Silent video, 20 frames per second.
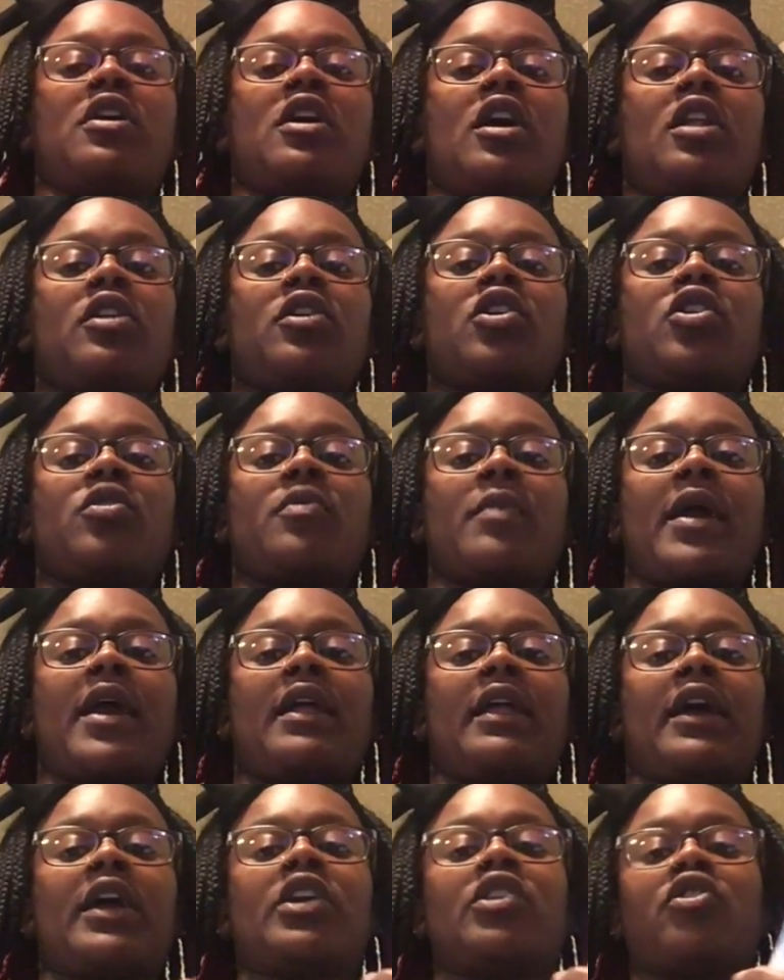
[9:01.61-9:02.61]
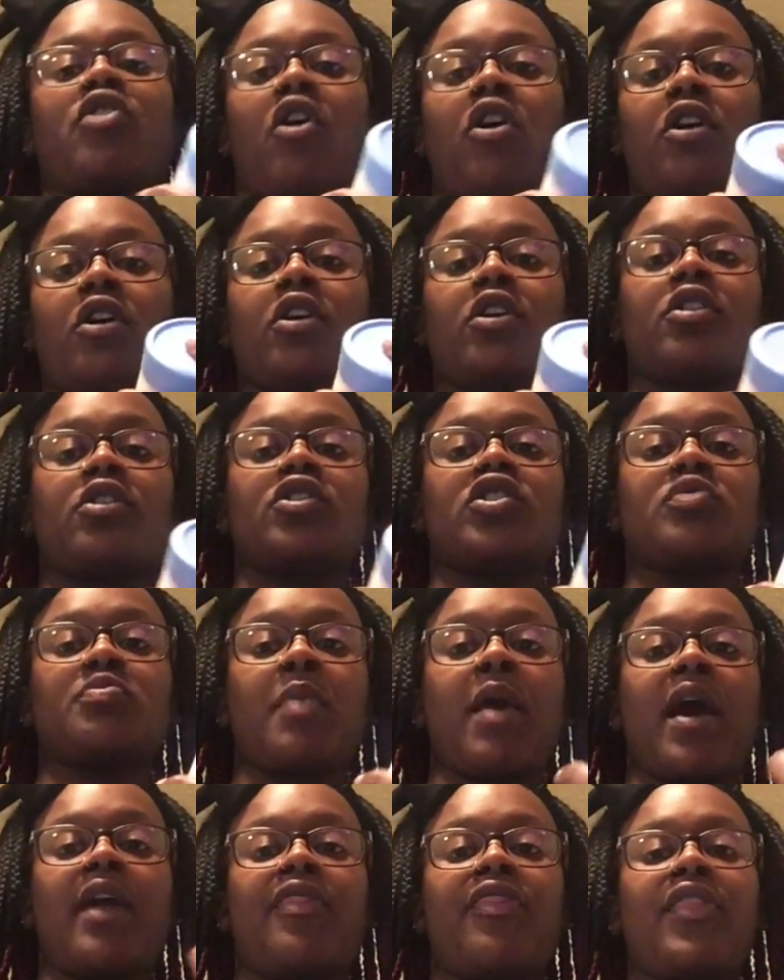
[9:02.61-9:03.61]
color correct, like a dark
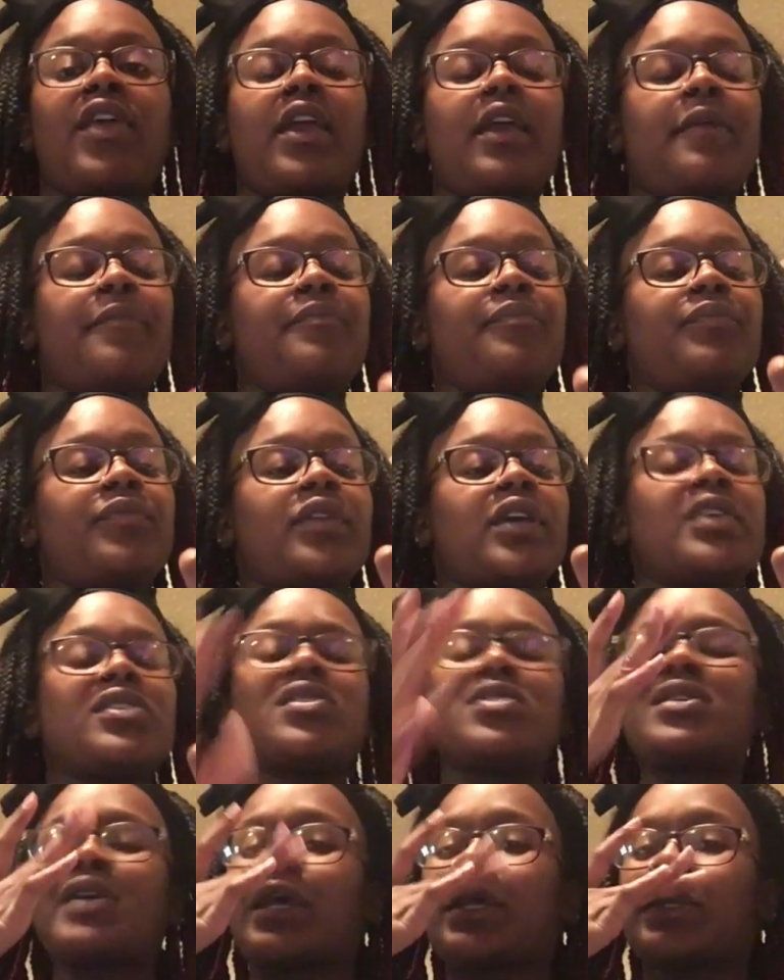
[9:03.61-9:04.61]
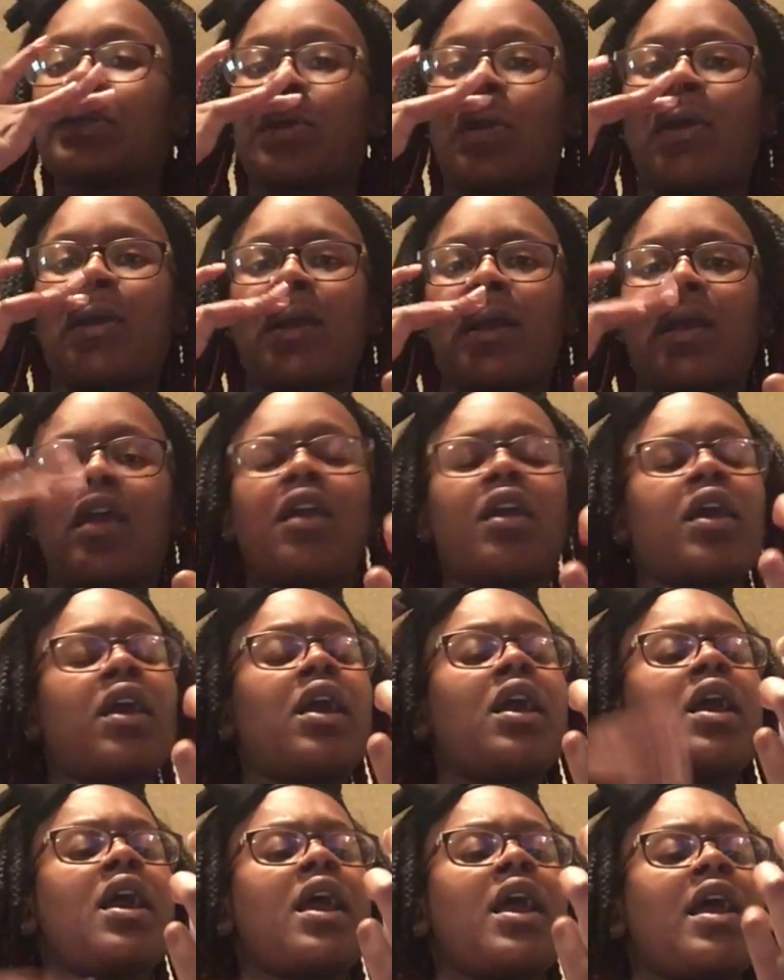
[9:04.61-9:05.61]
spot thing, because it's like dark.
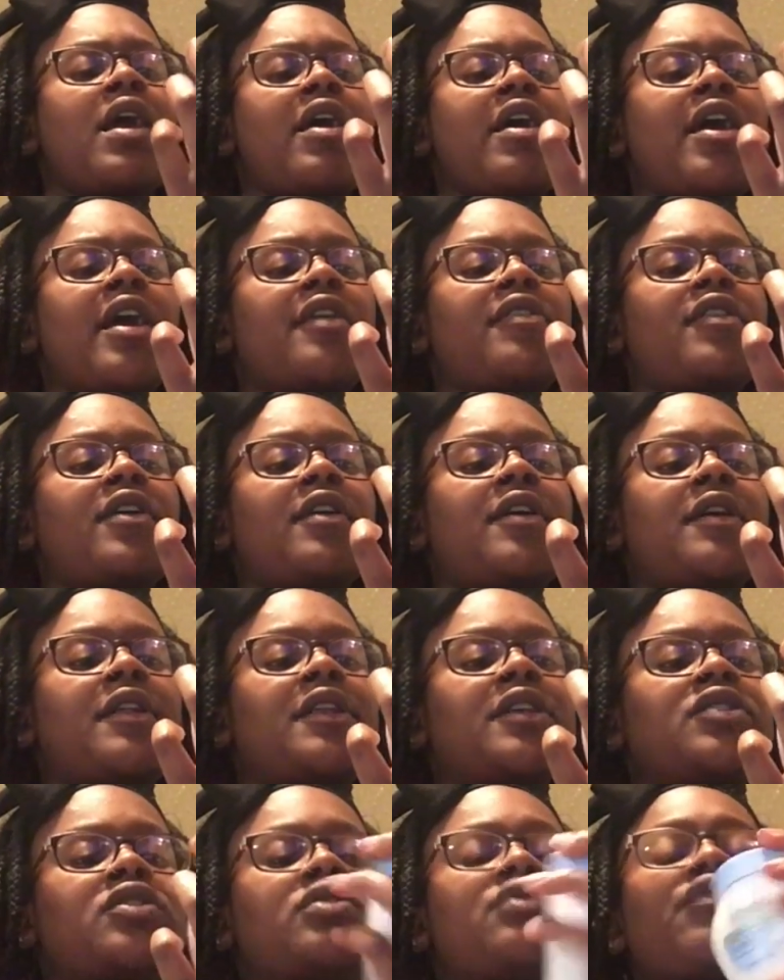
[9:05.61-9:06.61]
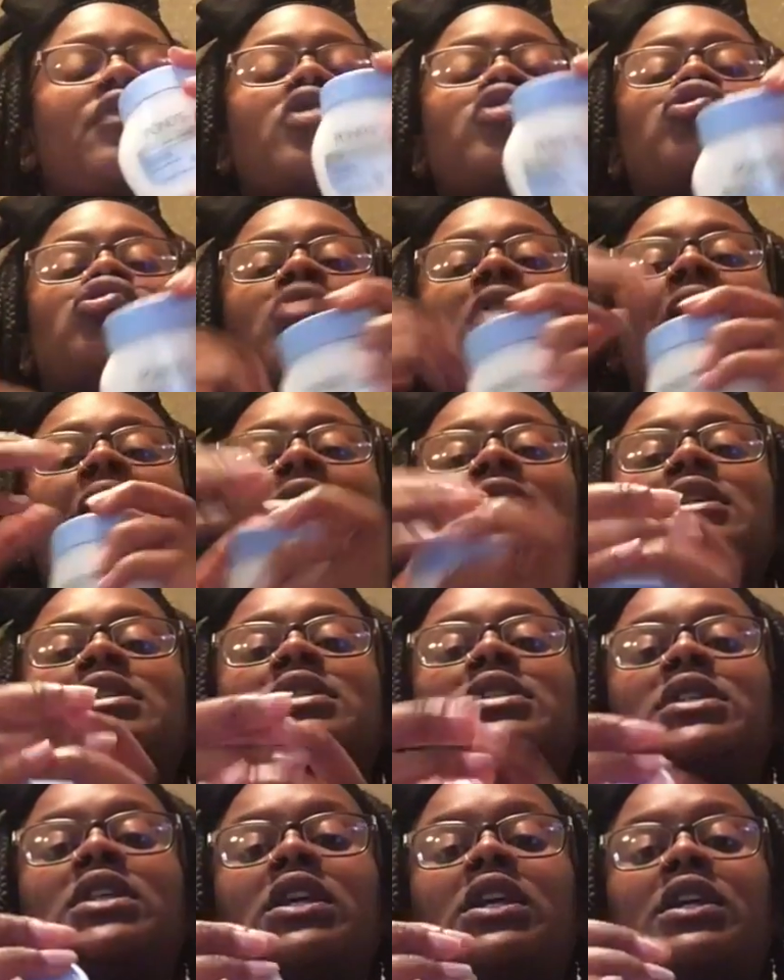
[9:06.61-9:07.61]
And then this is for dry
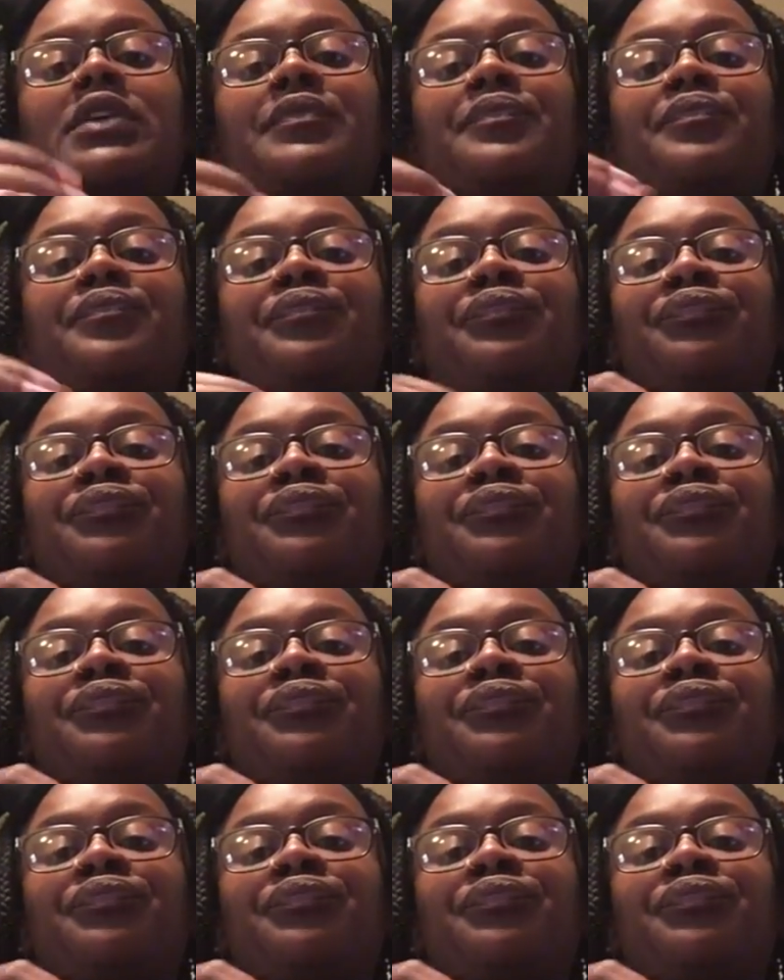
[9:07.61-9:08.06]
skin.